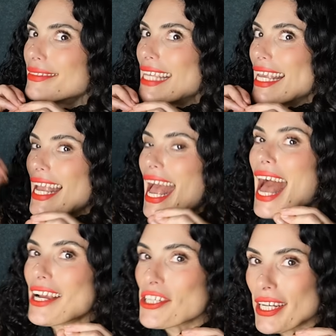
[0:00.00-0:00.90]
taking
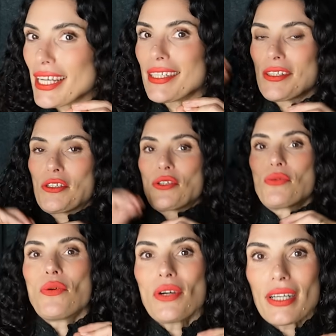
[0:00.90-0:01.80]
action
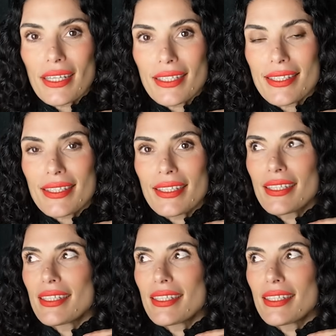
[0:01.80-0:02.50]
towards